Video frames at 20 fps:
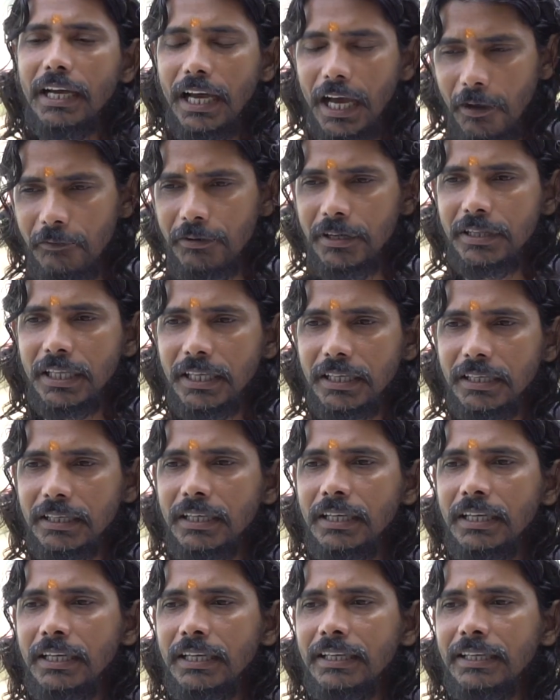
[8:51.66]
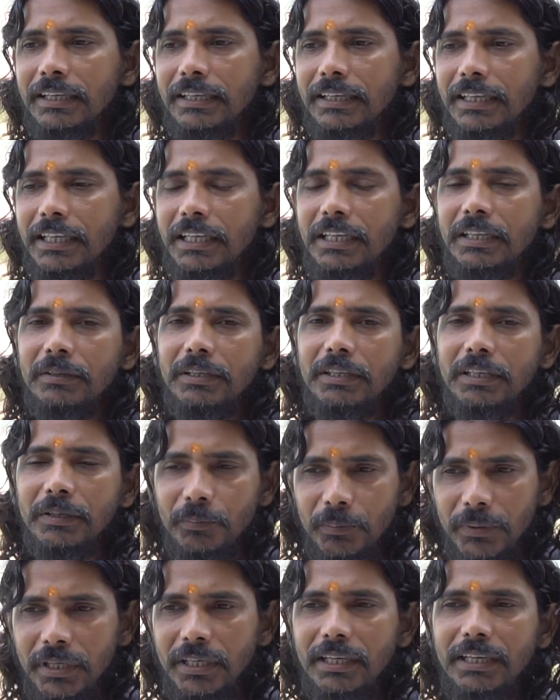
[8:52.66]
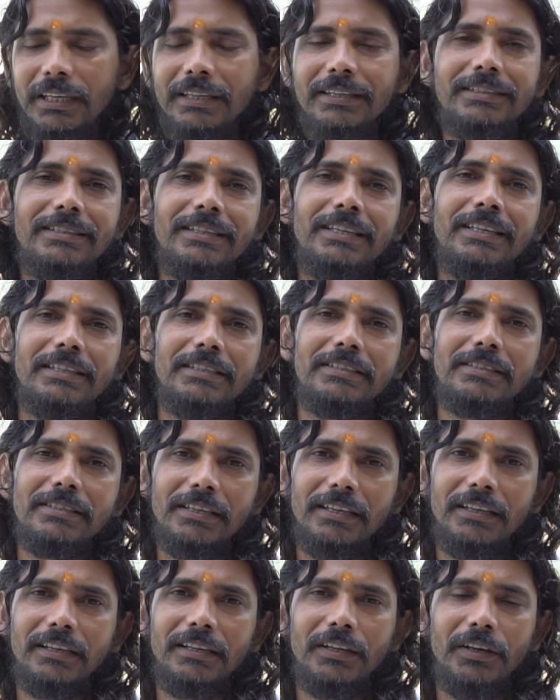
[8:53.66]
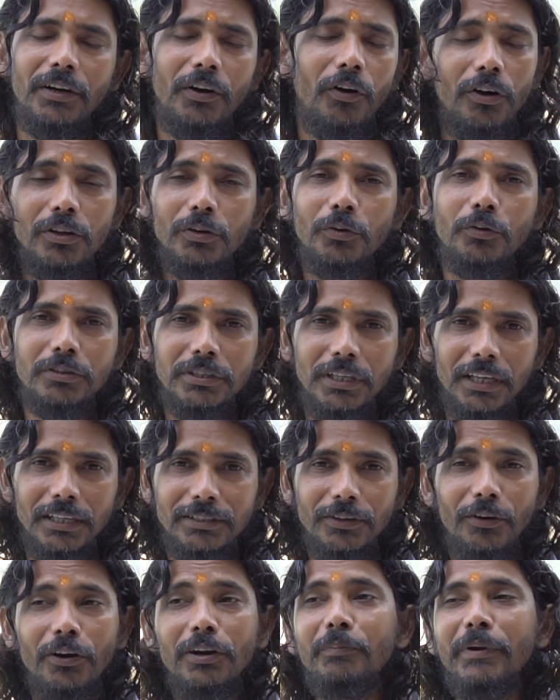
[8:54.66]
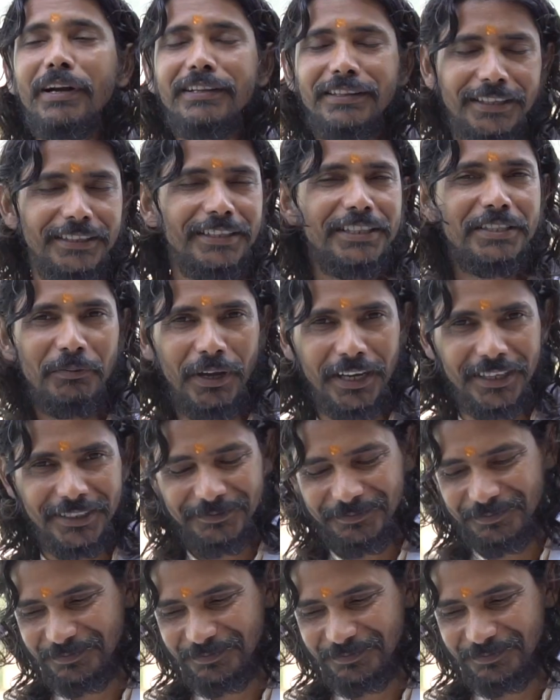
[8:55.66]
everything in me is his. All good things, all bad things is mine.